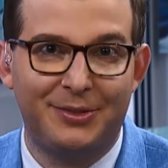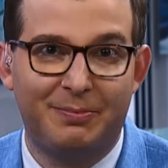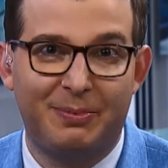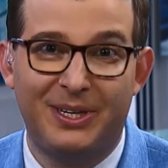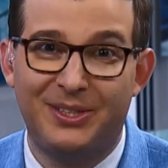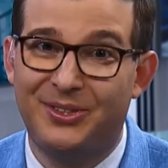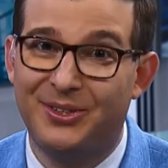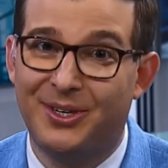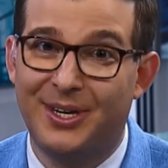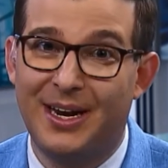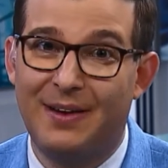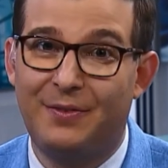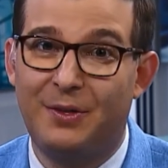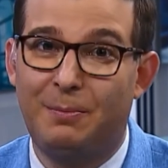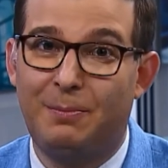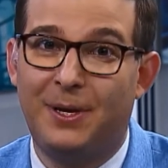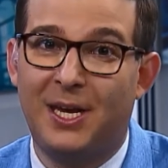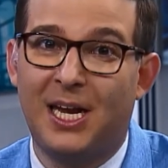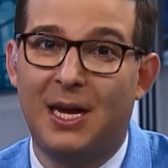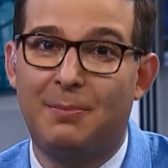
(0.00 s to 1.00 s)
But you're going to have to
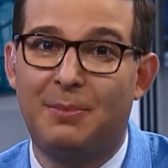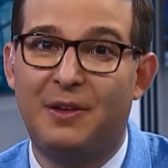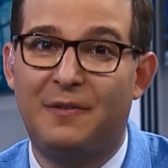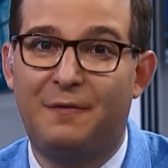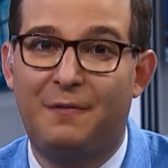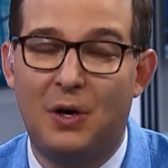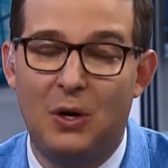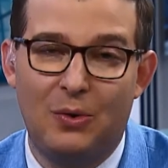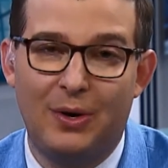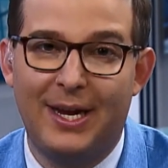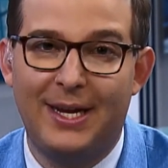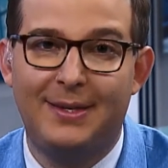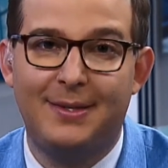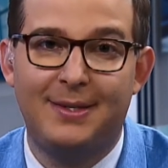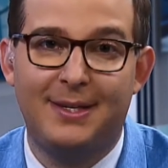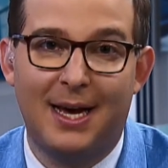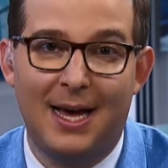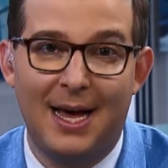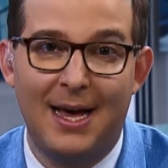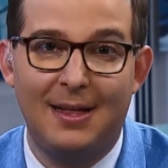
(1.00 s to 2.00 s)
pick up the phone and
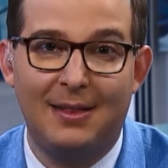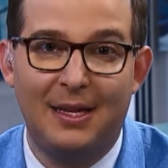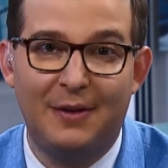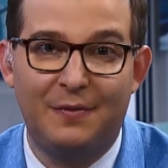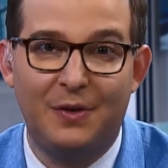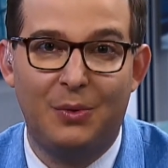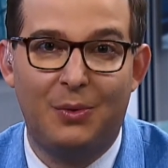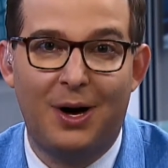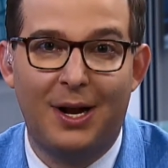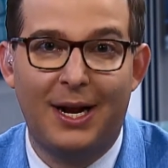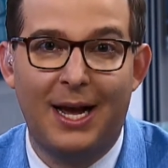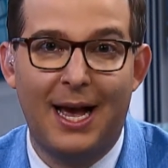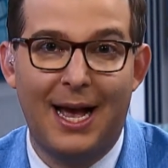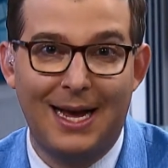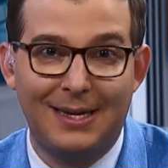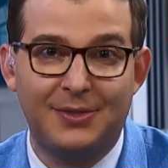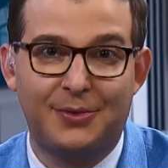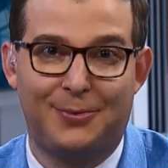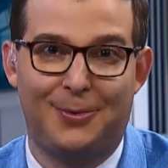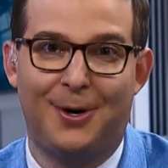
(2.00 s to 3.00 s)
dial if you want to
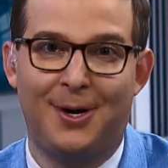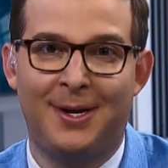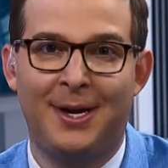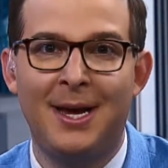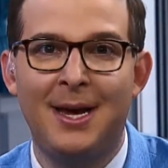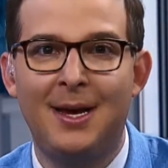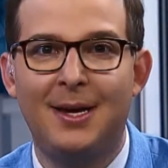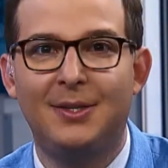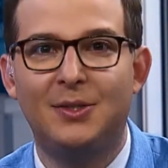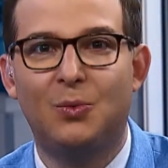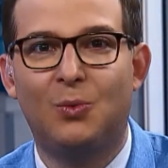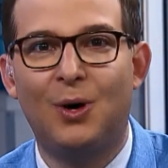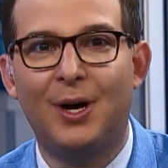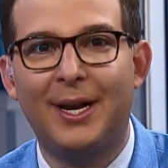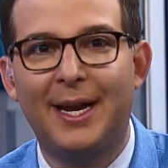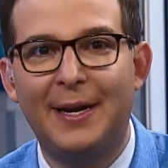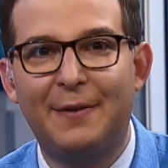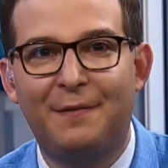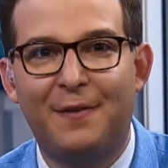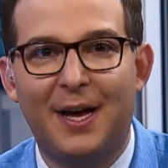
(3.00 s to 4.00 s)
ask one. It's
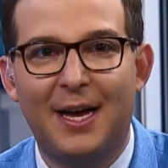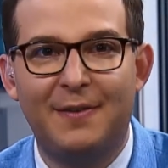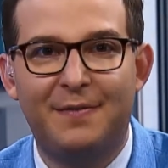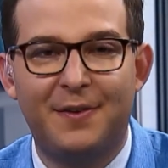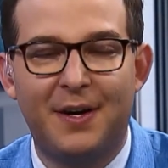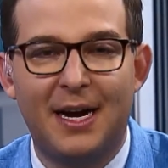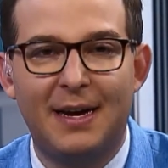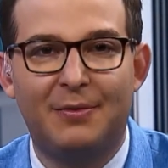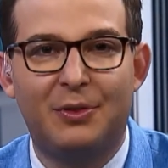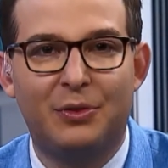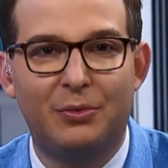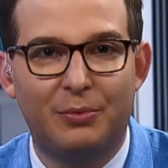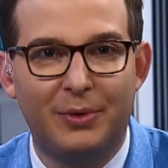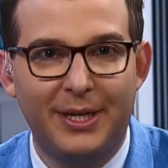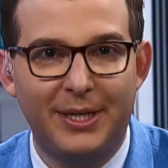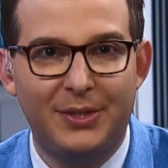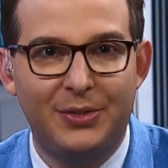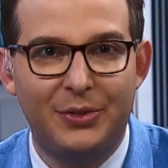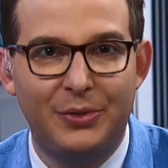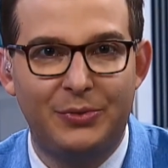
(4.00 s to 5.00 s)

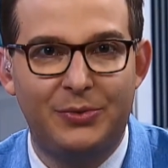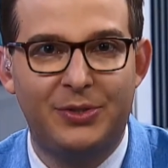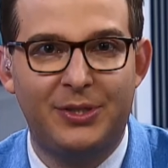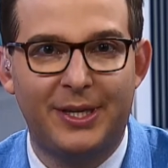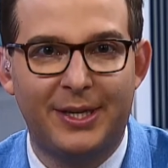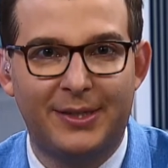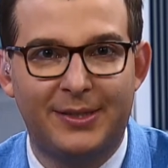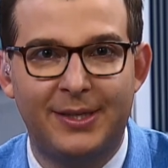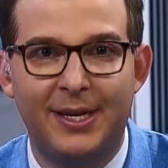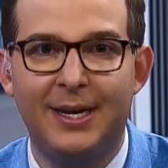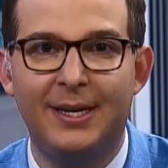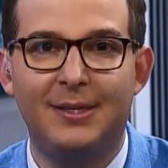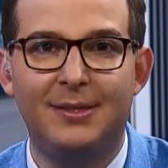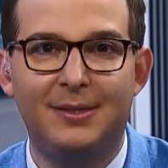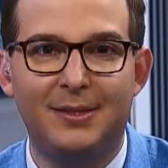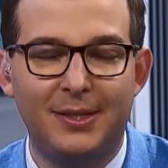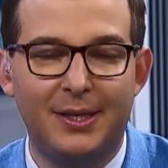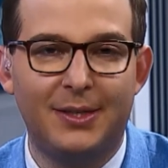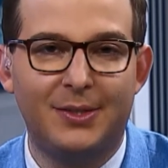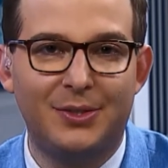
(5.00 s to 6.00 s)

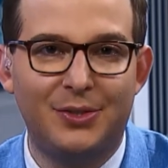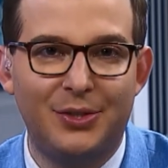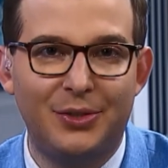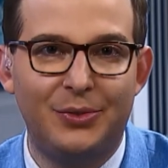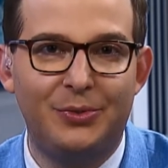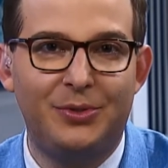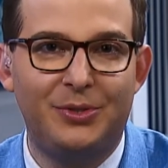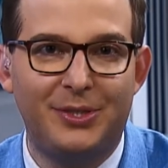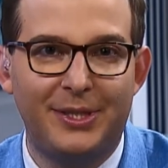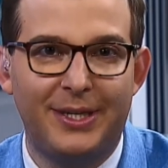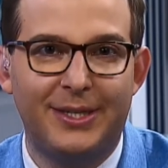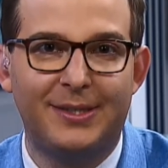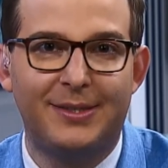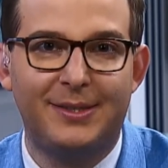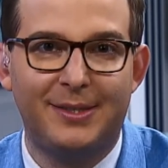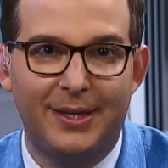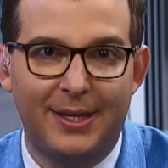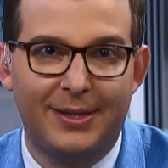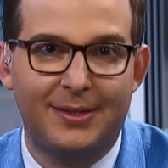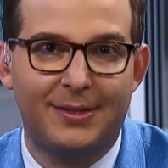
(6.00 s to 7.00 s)

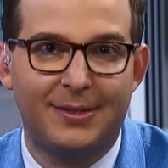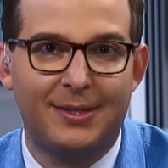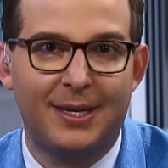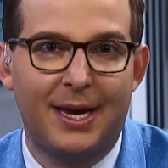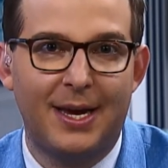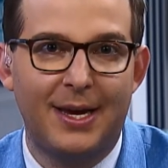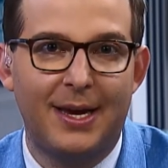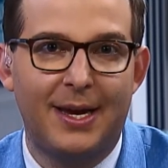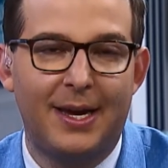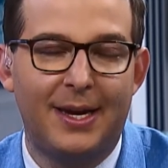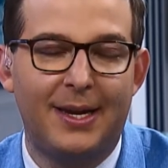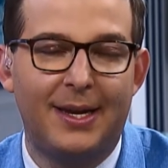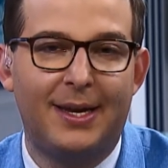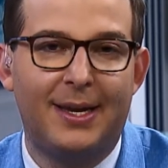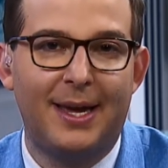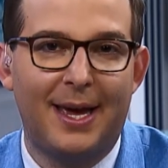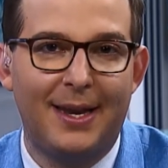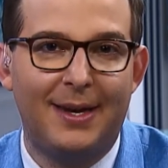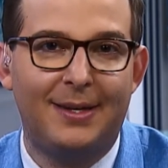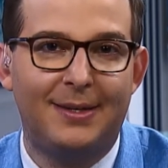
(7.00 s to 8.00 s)
1-855-326-6266 is how you're going to
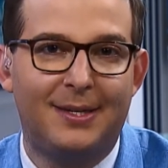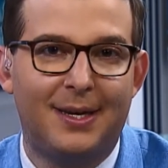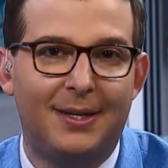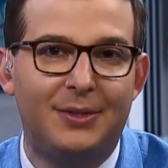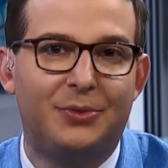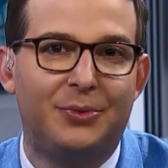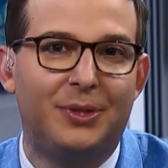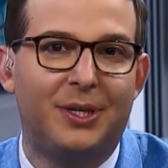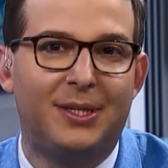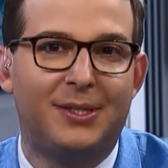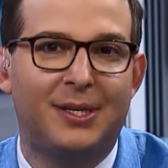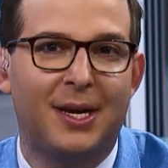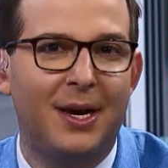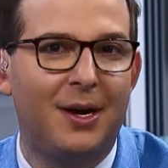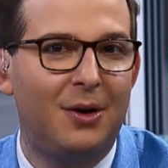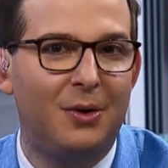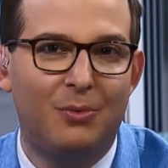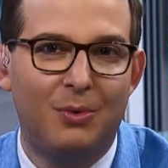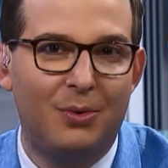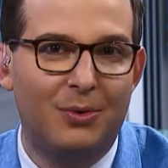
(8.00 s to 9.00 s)
get in touch with us.
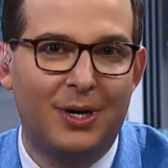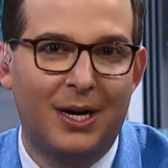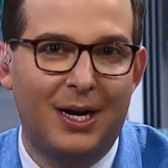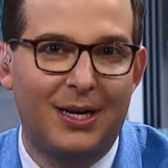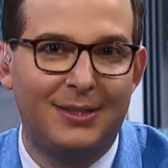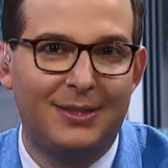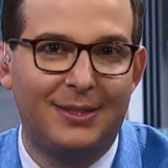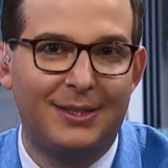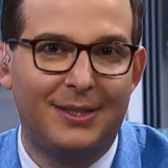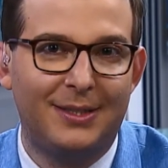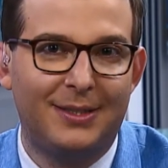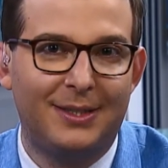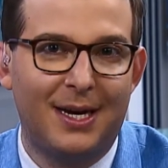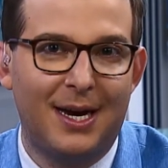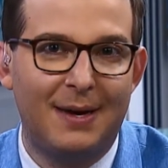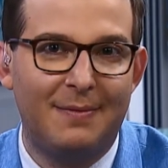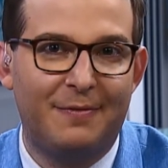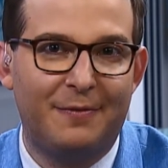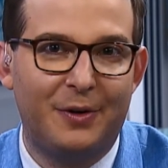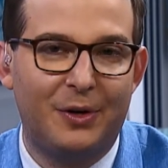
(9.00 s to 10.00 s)
Won't cost you a
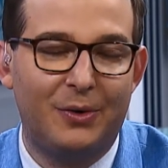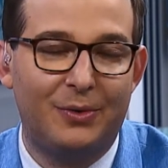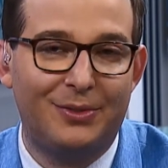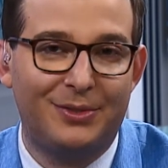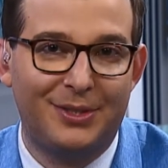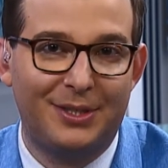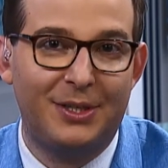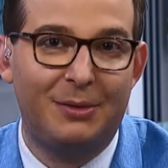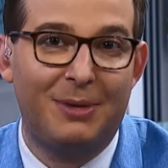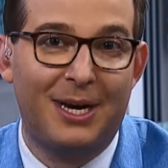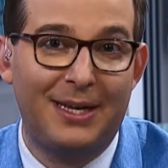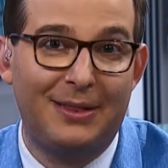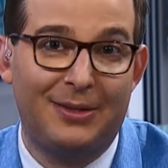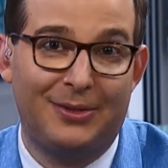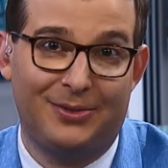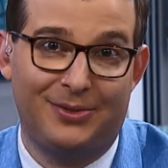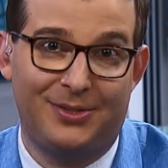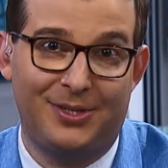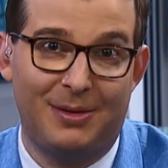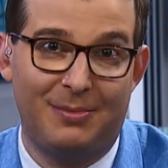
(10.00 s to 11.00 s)
dime, folks, and you might
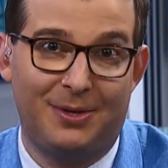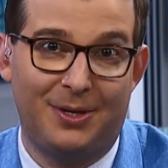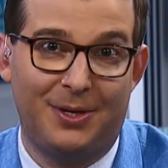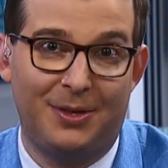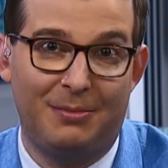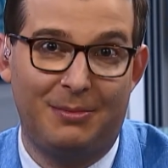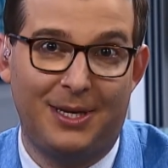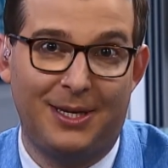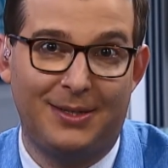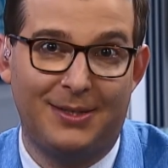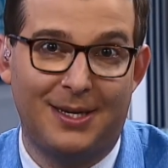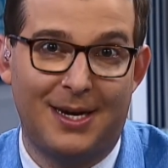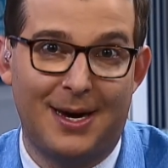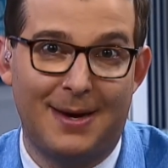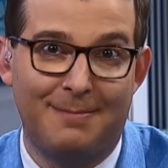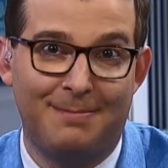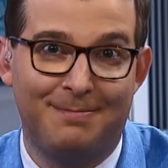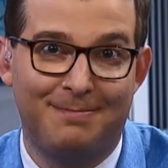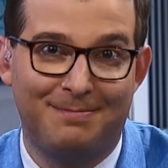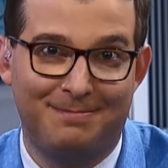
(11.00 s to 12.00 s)
learn something in the
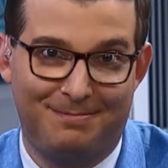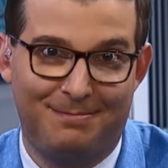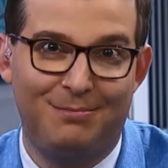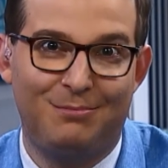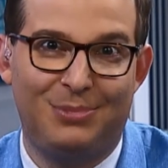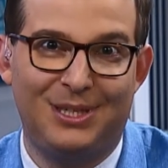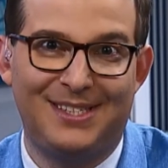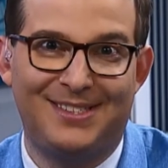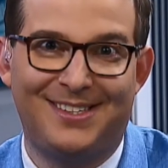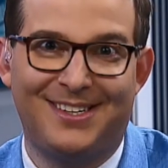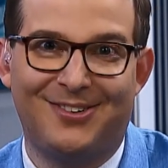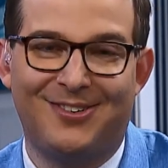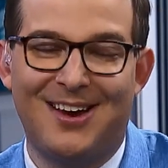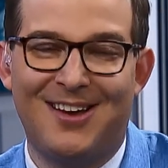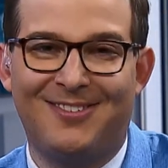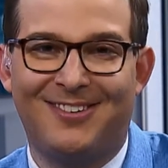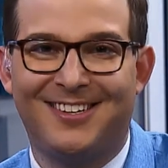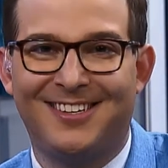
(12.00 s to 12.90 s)
meantime. Please stick around.